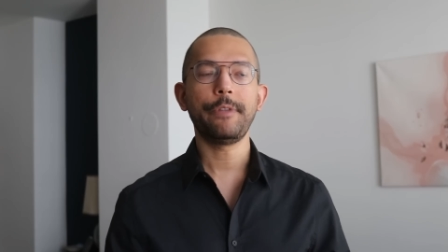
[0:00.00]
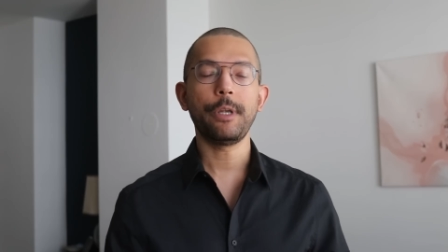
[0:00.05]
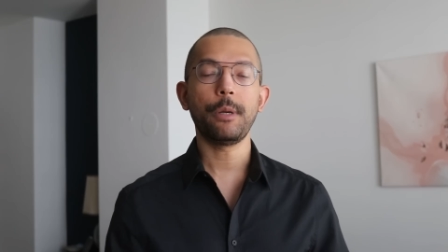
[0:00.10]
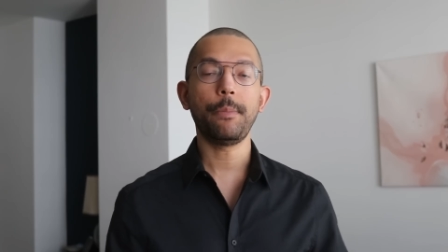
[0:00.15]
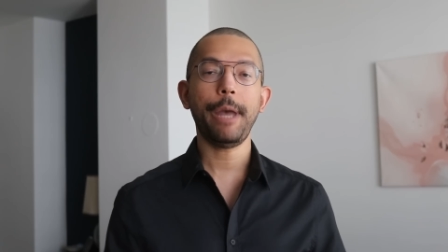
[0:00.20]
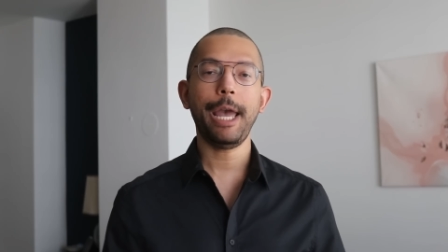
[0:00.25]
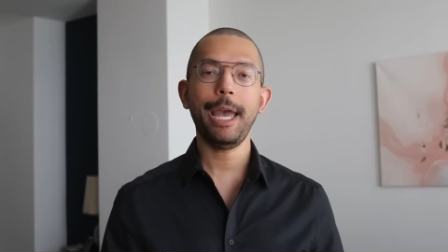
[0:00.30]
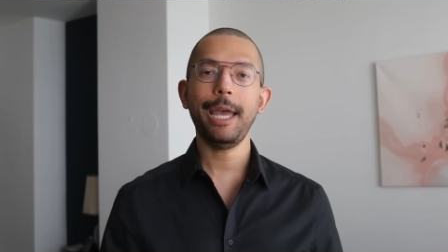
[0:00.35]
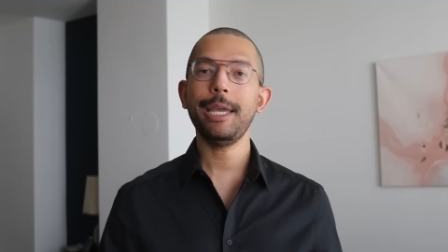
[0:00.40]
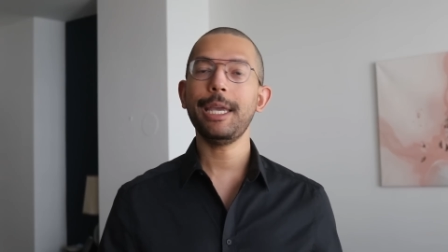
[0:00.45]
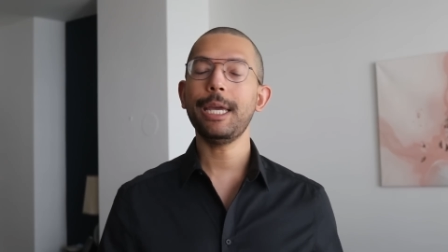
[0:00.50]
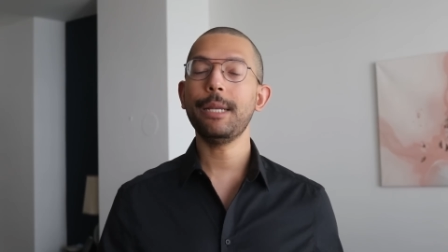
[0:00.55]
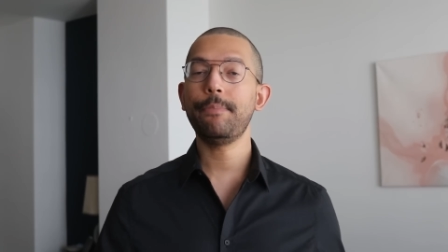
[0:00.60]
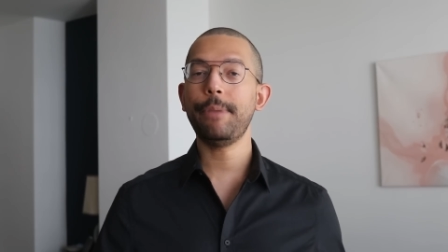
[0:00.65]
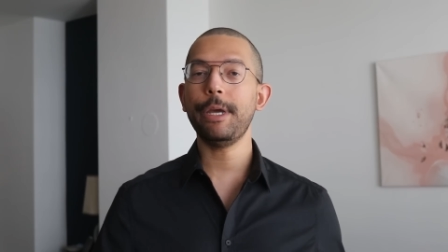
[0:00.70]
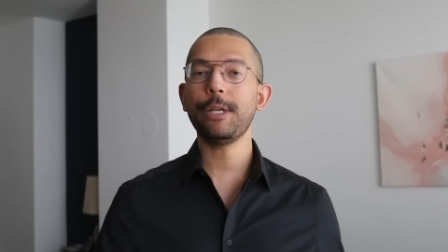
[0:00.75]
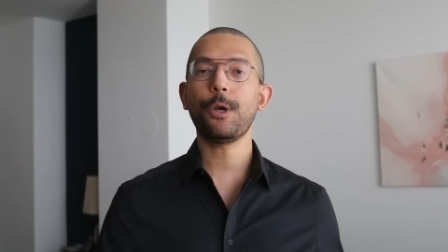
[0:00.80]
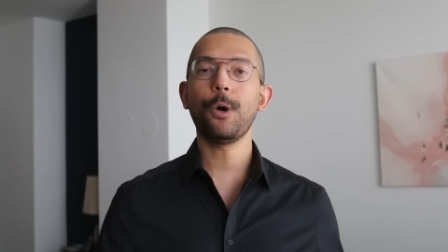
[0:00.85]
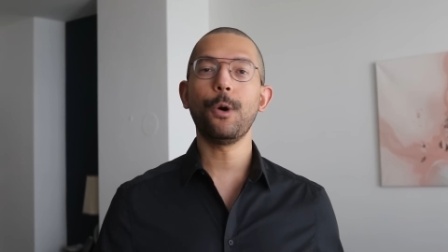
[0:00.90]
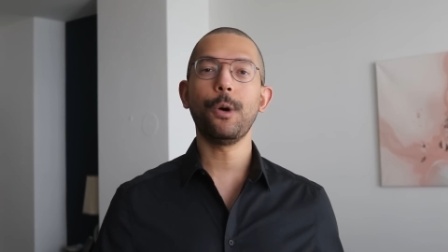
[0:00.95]
they're paying in
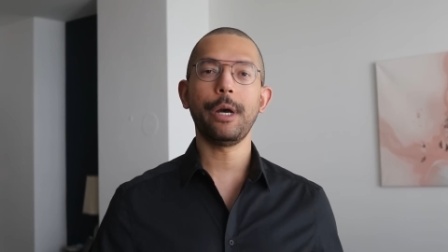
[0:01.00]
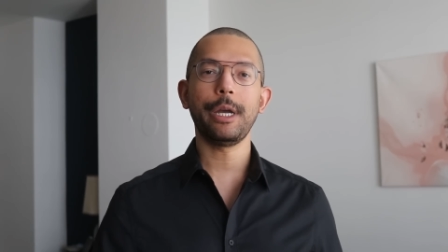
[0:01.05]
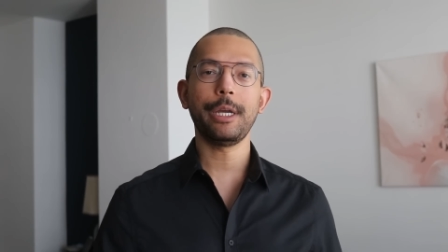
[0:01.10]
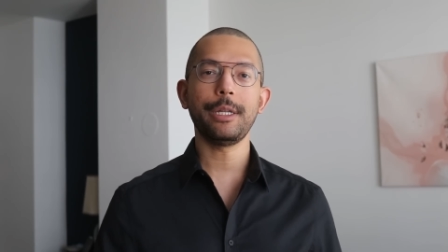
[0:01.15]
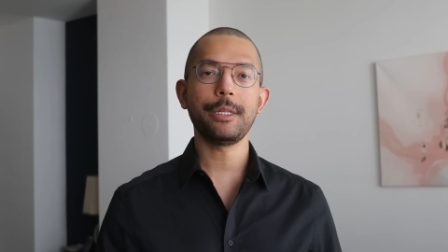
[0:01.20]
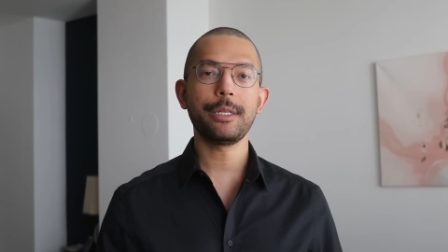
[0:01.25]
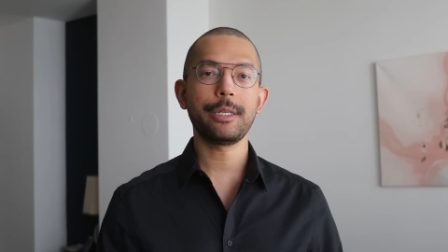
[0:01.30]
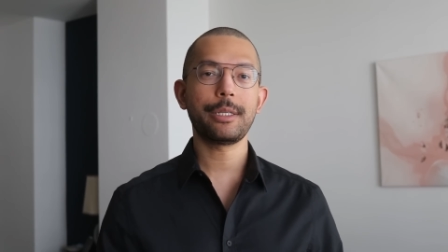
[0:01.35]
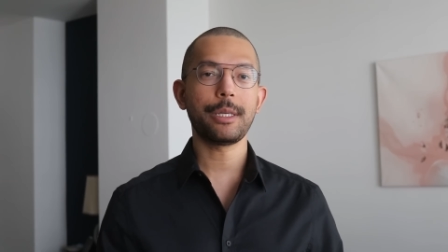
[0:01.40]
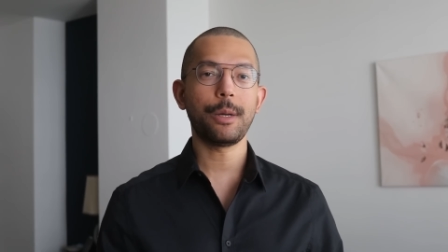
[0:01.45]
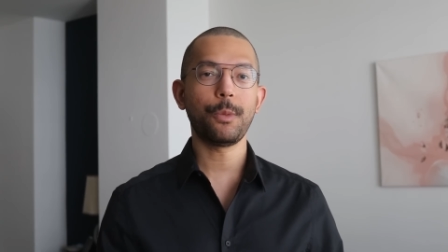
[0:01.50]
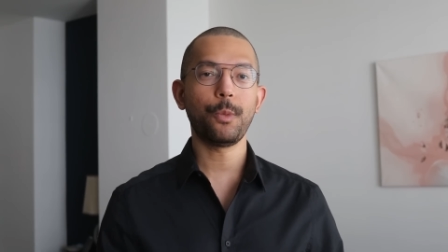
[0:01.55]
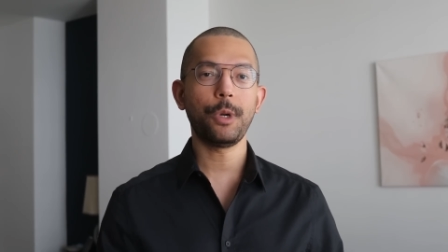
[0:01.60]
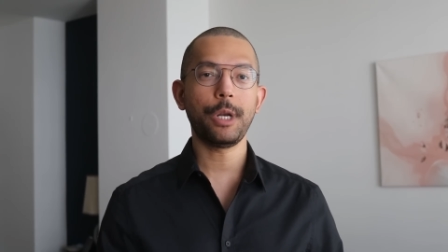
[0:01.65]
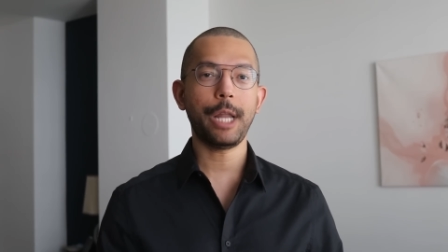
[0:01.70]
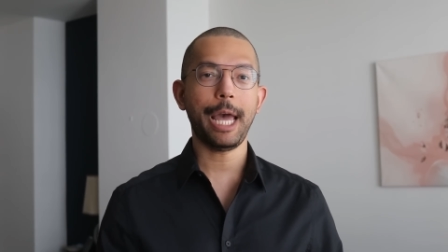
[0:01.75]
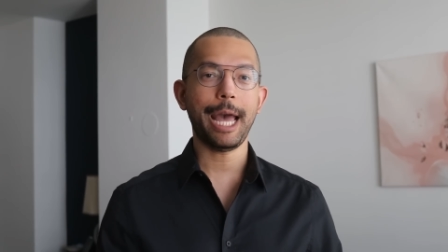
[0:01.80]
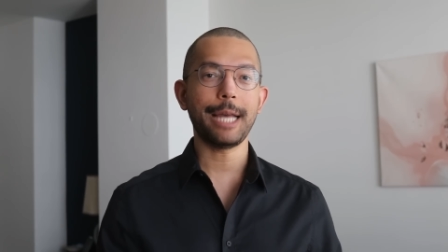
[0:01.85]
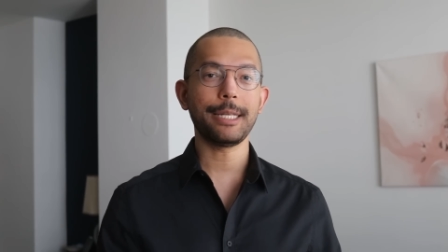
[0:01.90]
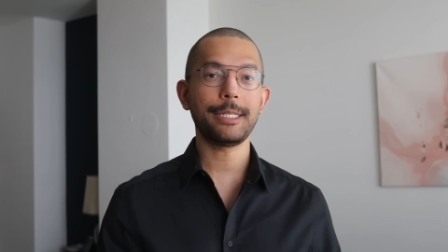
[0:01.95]
Bitcoin,
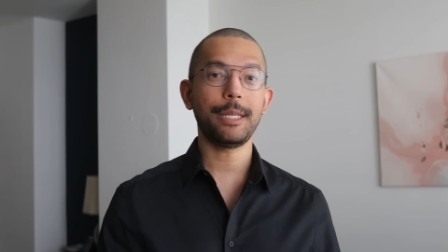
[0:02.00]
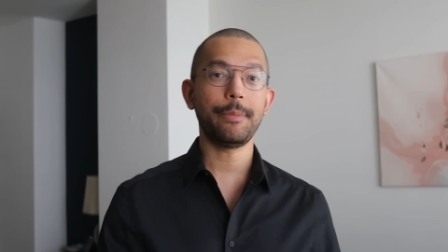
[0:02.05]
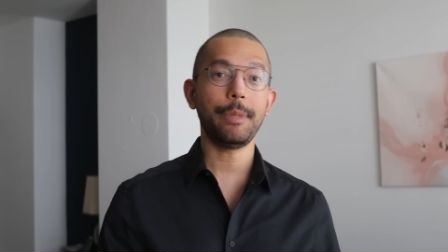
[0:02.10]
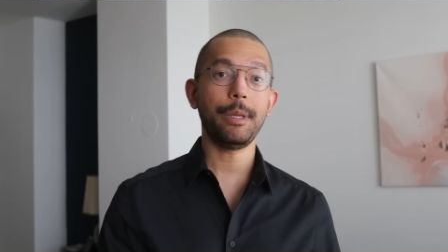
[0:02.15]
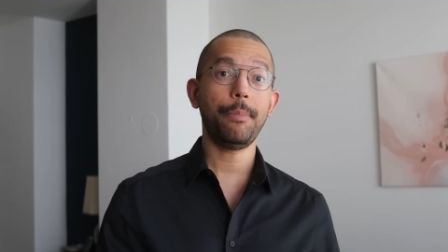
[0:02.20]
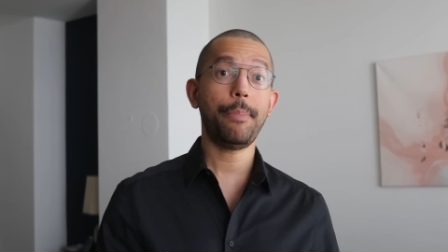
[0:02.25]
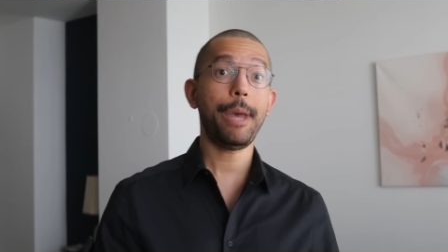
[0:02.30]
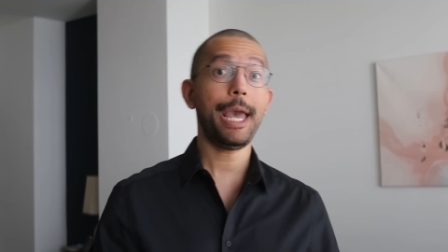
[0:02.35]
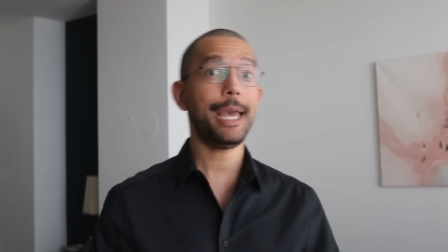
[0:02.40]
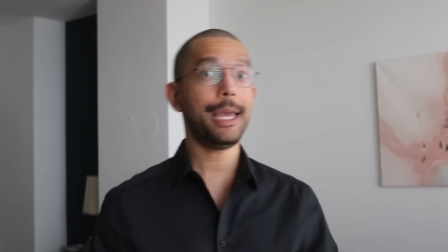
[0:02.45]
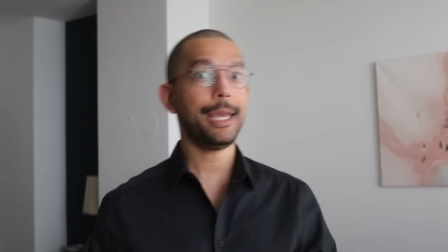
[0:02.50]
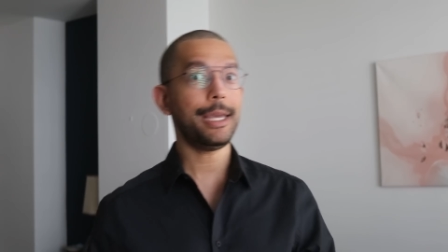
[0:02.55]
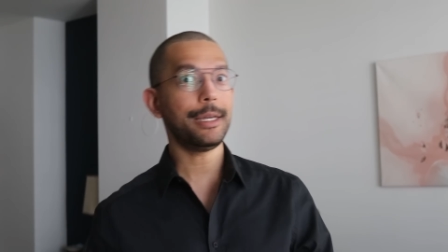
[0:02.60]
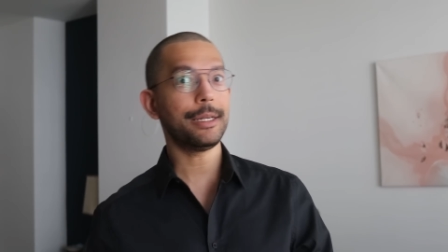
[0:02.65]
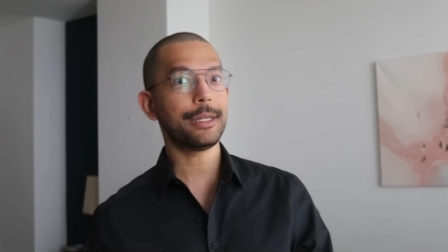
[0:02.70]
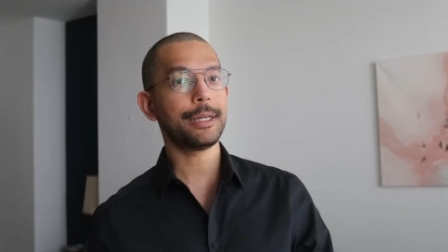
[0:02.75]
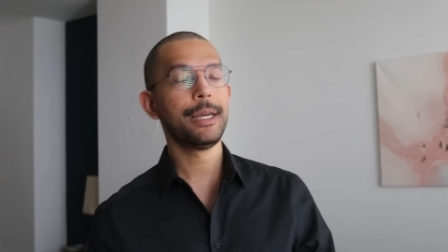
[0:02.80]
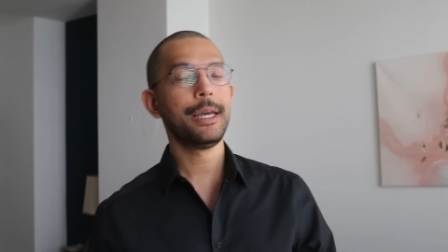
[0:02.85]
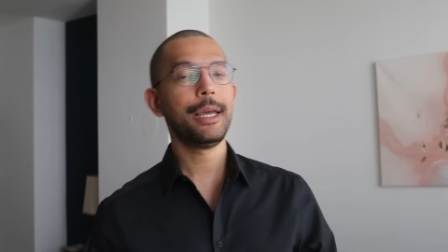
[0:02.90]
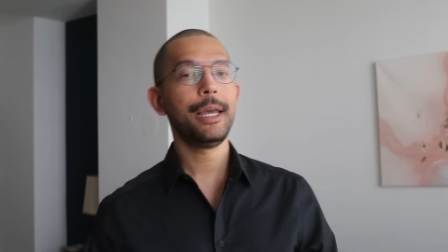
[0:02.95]
someone has to be
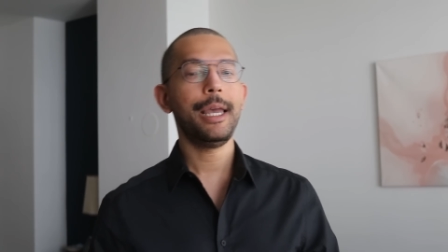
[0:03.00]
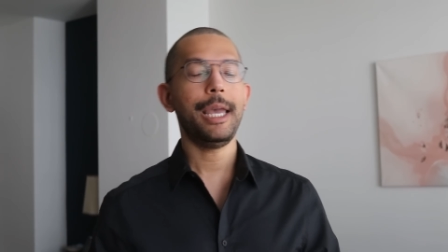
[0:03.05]
paid